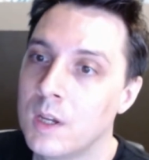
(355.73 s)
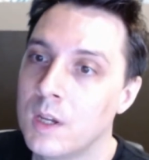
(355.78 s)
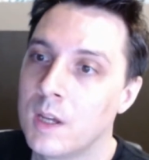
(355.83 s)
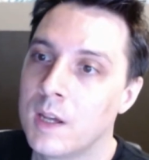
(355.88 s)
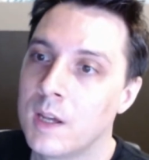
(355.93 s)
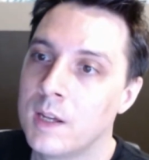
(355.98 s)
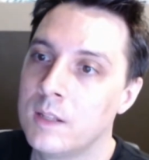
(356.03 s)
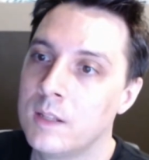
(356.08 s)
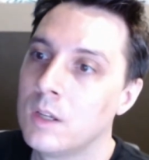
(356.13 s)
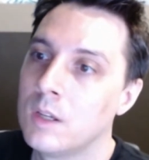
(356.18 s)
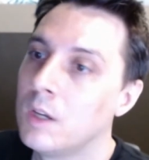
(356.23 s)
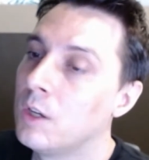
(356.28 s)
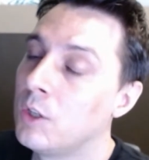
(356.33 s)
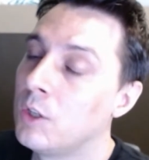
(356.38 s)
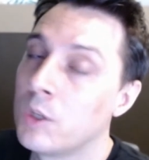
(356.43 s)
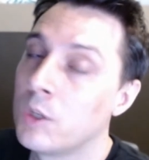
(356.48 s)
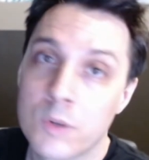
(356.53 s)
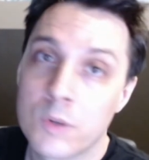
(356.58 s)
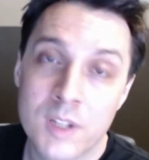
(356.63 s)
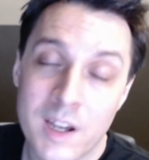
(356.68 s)
And
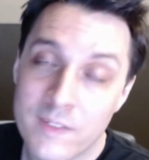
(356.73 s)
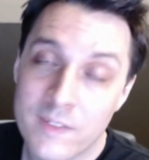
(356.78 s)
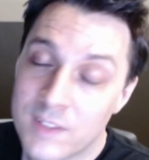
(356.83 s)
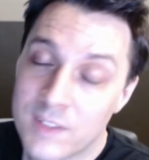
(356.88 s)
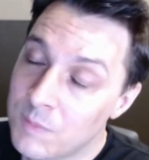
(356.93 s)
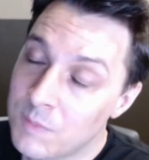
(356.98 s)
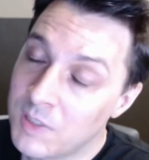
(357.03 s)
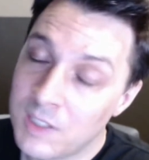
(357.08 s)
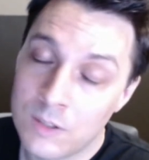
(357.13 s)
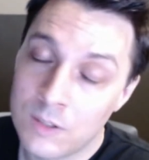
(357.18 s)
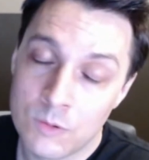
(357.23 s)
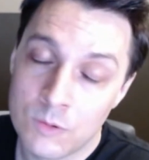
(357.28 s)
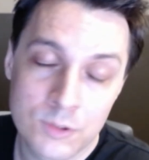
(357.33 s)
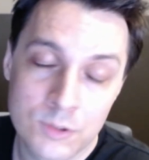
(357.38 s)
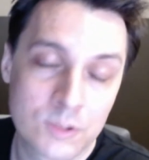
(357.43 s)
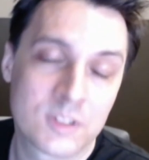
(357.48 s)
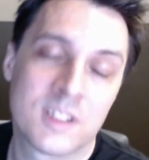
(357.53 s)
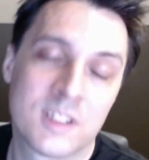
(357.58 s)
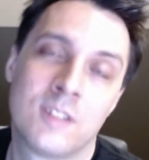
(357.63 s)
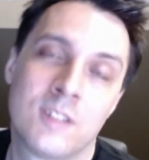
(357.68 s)
you won't have that many
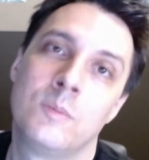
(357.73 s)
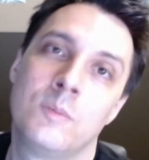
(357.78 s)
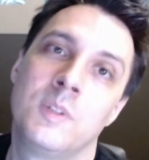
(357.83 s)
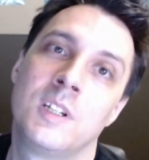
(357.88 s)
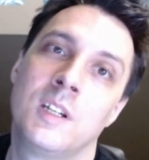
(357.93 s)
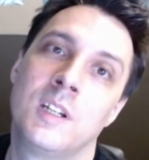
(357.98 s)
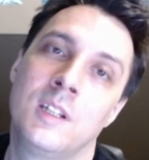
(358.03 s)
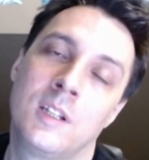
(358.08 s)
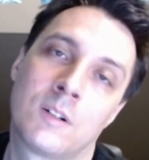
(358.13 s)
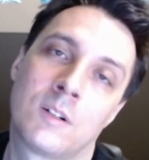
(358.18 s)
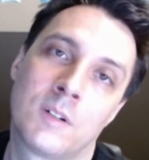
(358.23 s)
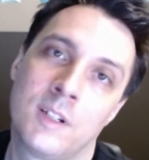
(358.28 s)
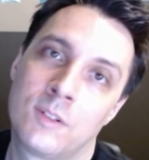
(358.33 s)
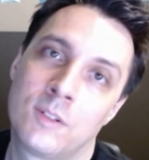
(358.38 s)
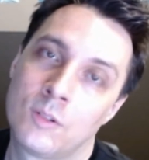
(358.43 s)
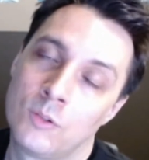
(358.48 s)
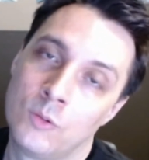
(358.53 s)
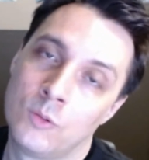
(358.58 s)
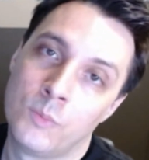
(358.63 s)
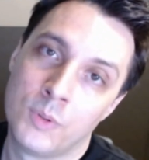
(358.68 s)
users at the beginning, right?
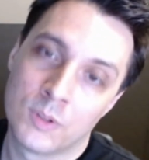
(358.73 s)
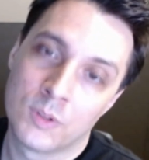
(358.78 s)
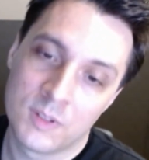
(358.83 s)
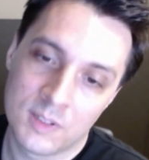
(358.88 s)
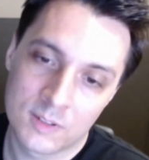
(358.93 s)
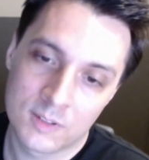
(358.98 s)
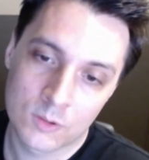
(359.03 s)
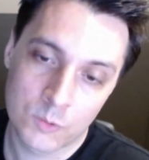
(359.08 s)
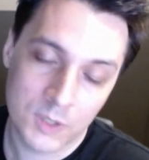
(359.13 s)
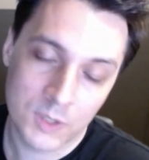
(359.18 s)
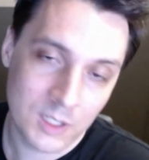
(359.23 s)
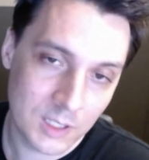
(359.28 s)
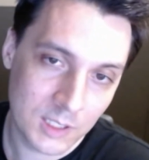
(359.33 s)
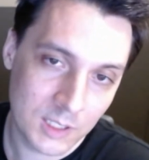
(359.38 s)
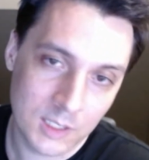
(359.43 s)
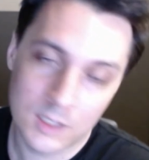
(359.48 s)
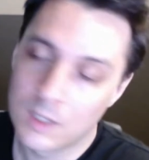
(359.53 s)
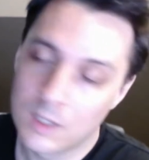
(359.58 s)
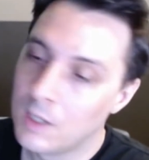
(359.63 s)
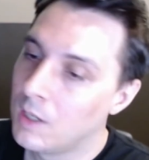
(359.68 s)
So you build this
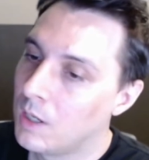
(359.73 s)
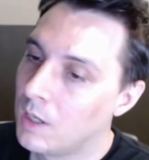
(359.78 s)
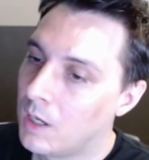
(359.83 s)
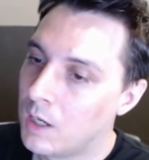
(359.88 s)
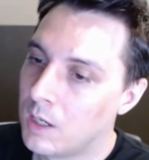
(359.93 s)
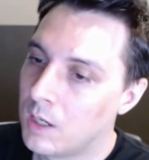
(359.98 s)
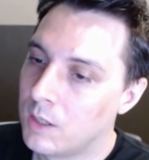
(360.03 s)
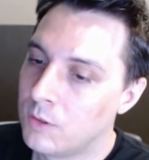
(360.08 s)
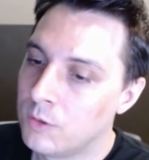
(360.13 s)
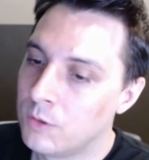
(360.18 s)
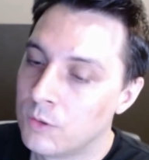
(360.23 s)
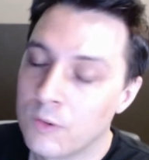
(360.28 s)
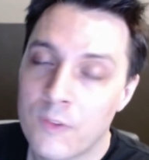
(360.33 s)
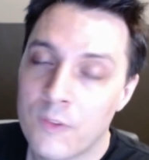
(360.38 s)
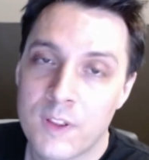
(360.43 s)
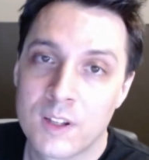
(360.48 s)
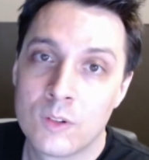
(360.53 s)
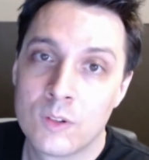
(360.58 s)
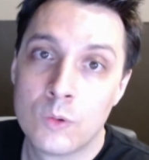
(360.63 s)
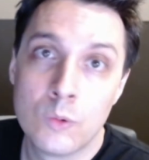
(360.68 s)
quickly. You don't
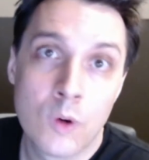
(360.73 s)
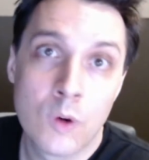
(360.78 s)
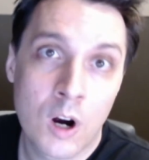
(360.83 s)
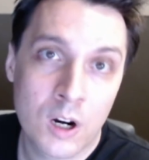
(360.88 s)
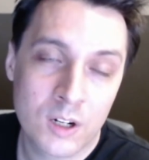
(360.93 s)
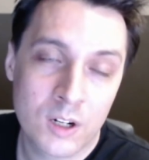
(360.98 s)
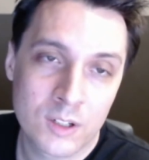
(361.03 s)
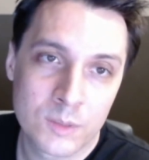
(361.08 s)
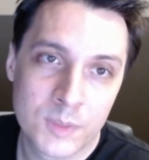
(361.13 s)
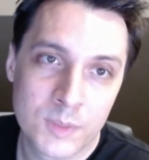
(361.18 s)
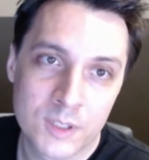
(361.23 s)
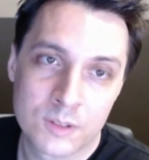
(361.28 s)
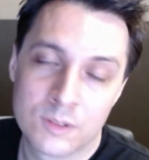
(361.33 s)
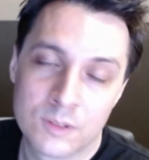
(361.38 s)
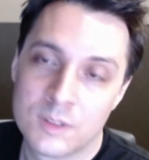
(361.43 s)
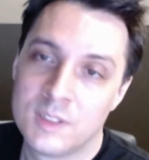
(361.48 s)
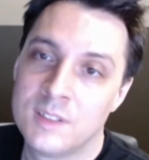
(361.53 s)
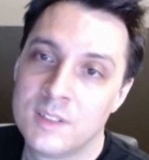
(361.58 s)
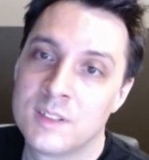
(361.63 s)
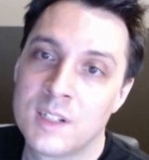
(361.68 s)
think too hard about the
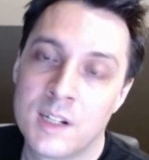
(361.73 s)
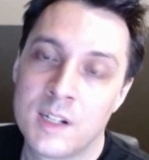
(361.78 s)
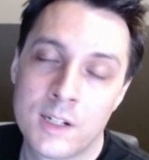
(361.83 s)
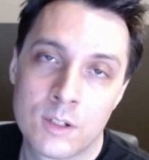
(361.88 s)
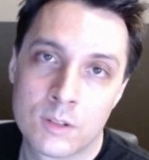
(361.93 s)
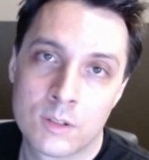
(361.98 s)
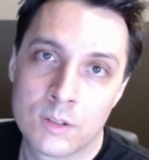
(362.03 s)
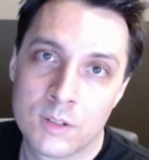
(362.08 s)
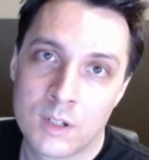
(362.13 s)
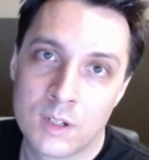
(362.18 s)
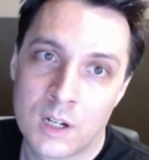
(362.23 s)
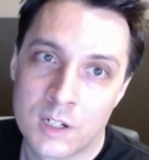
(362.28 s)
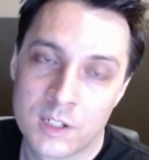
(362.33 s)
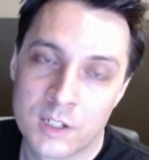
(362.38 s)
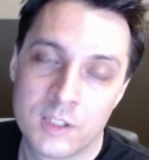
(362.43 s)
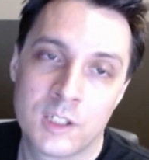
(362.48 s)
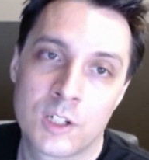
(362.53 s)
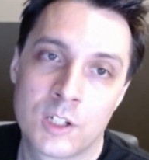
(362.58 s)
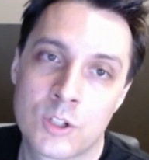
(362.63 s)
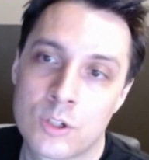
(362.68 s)
design or the
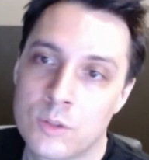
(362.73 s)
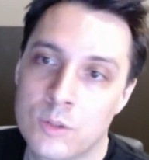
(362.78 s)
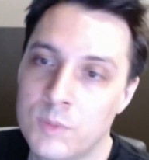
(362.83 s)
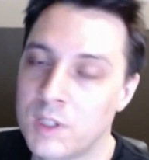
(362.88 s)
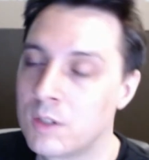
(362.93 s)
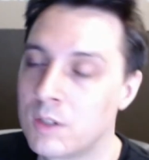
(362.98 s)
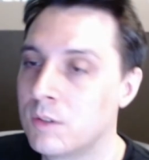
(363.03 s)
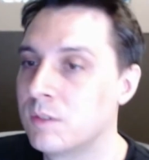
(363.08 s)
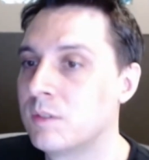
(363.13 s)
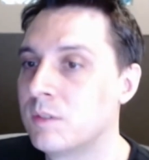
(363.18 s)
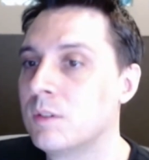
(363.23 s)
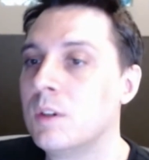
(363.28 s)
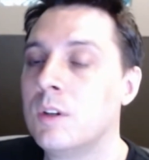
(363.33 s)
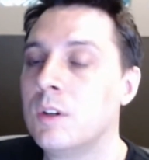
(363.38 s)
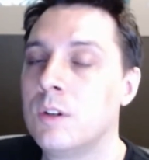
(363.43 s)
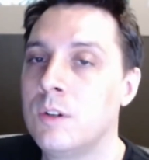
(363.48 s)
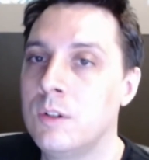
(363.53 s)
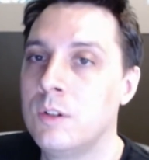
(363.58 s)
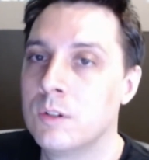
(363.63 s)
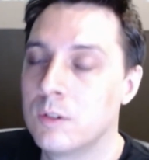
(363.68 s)
architecture, because
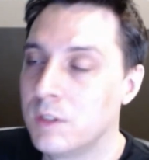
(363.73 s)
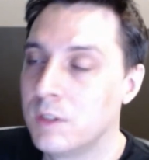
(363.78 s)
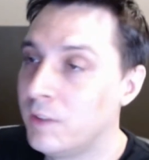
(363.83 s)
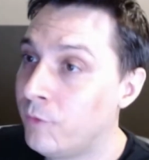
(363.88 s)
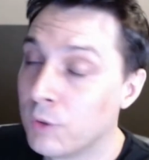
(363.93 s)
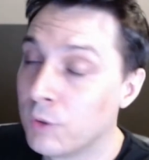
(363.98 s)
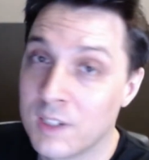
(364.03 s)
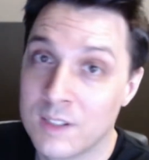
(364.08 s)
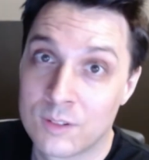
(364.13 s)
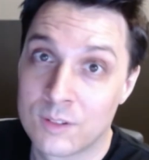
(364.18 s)
if you can